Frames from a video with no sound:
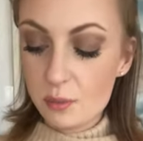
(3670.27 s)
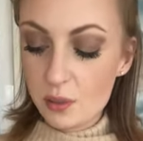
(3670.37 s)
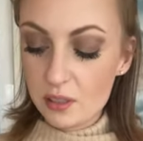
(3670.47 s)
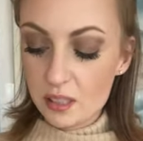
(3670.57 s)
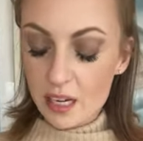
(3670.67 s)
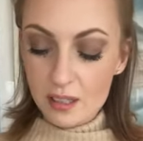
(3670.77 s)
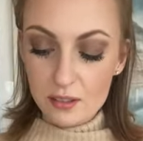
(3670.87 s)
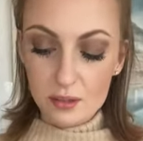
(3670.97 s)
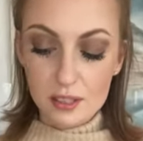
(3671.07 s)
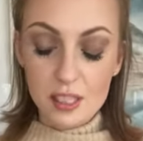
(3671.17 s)
building. I don't
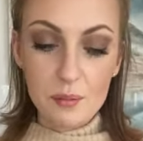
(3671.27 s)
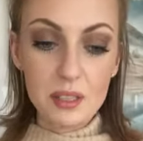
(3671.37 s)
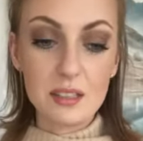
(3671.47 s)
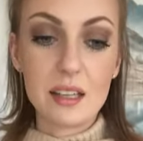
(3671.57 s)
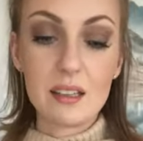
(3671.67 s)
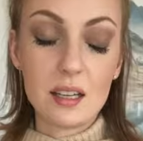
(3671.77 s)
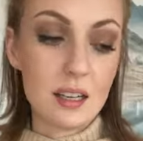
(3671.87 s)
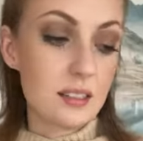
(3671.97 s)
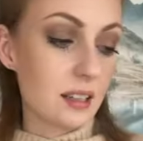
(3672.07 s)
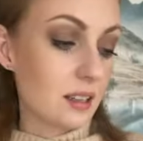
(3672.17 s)
know, something like
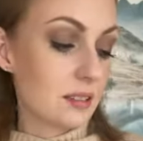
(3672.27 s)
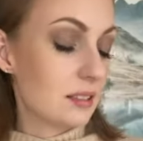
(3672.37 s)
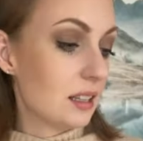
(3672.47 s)
that. Like,